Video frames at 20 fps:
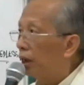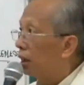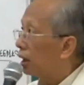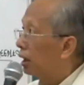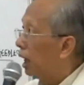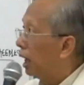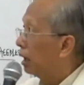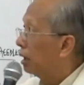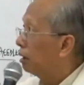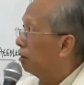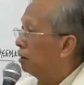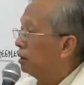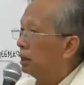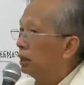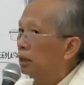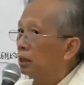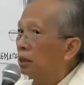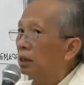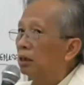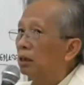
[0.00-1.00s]
The
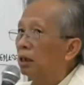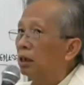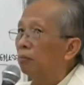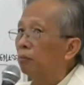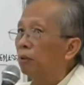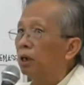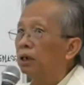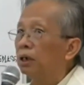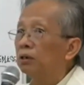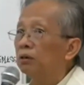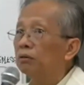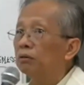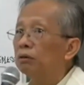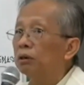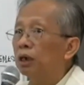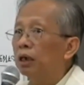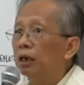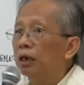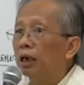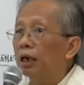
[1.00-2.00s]
unconditioned Dhamma you
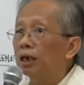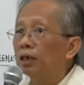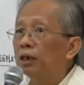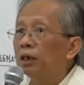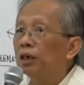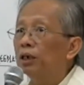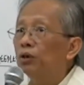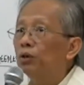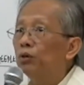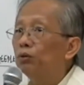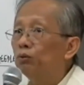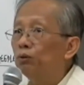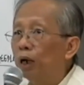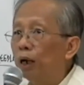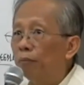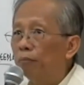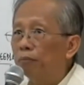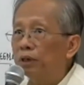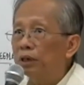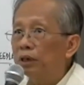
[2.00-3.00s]
realize through
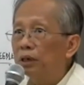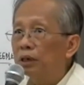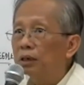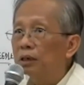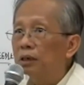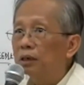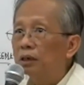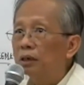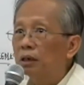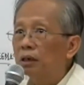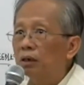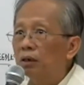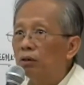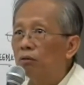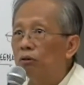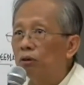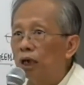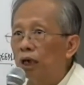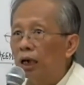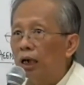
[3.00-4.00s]
emptiness,
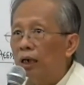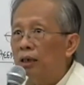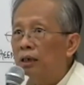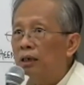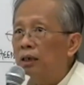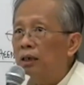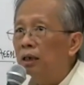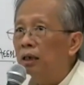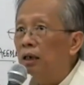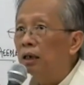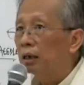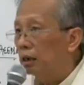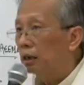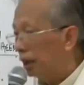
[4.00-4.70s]
no reality.